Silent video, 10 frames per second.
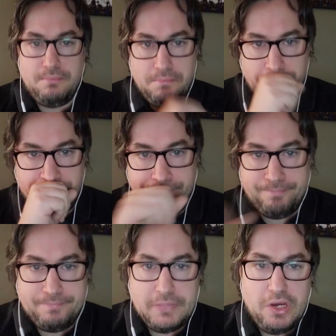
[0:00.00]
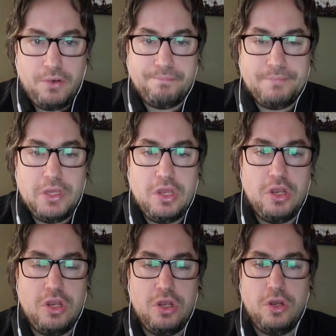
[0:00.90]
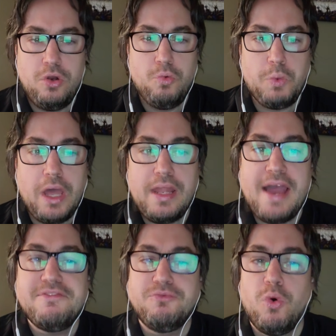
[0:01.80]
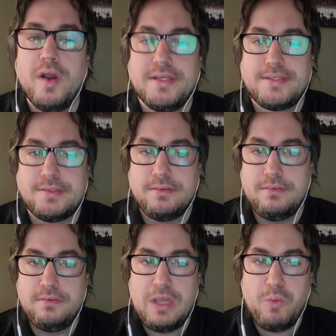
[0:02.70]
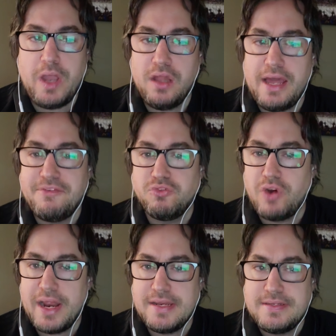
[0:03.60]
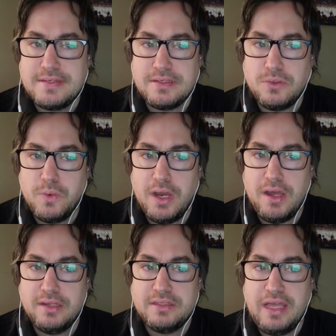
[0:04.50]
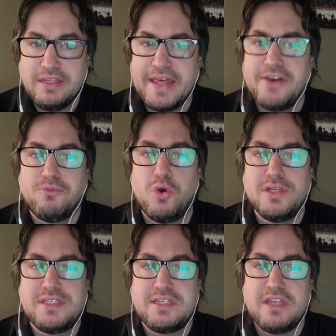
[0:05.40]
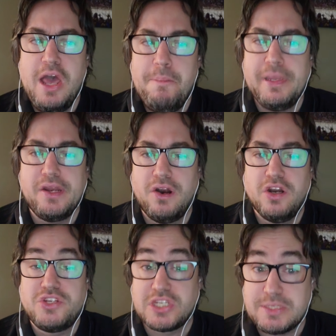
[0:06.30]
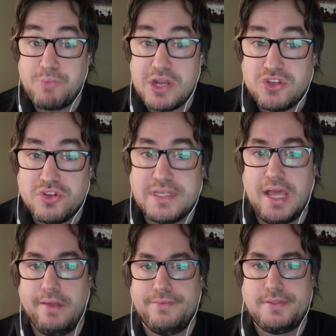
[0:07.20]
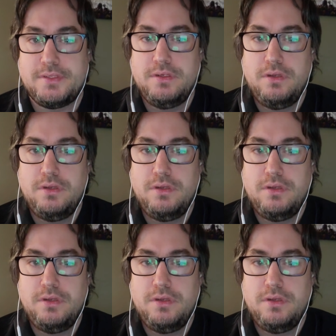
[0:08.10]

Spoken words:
You know, we all have a voice, and we all have a right to let our voice be heard, to express ourselves.